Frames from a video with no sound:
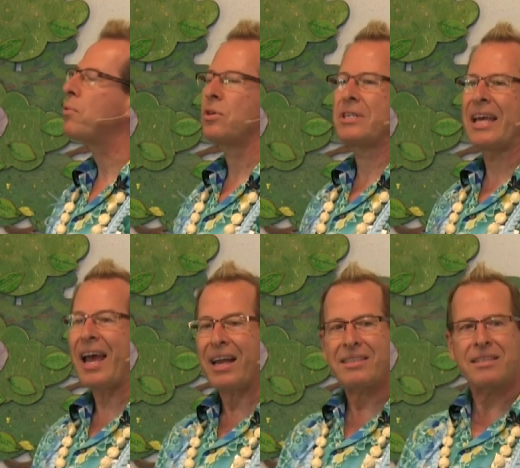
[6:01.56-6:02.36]

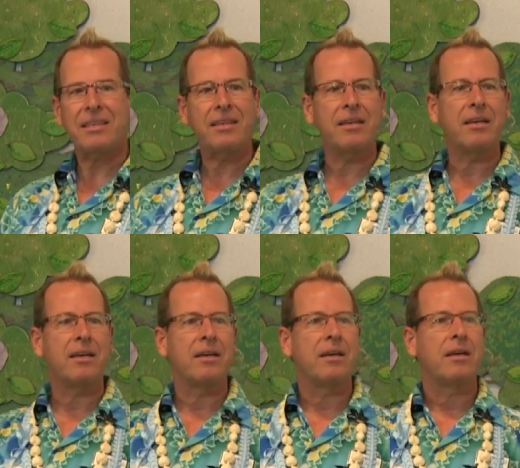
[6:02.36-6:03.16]
protect,
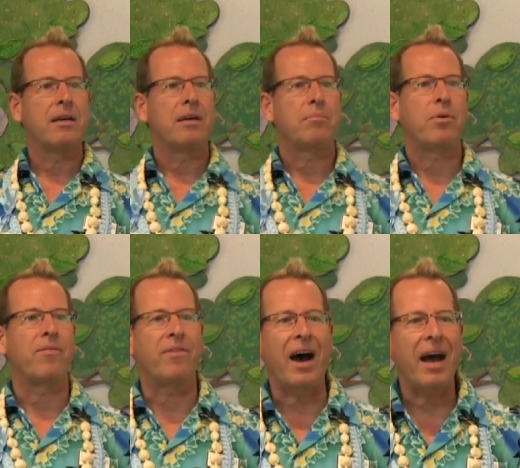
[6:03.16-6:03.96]

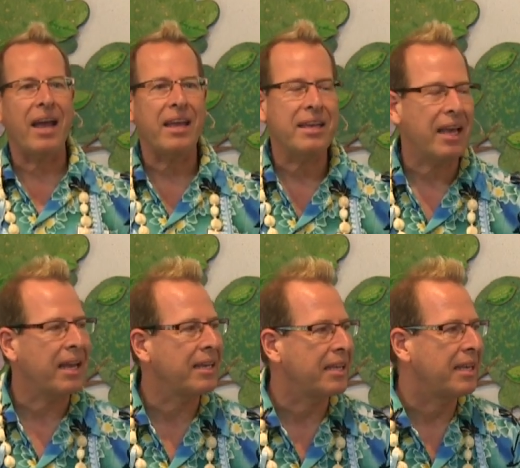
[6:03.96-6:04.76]
provide,
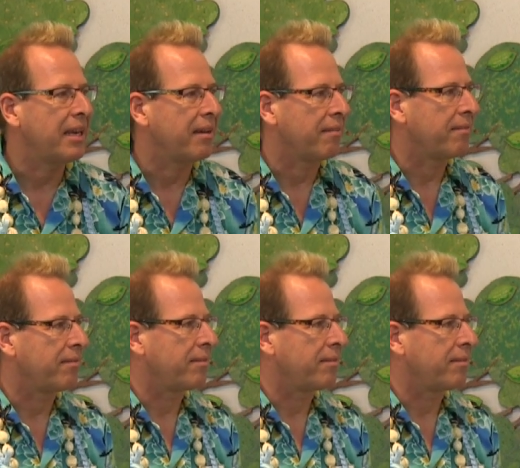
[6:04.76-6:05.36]
and to give.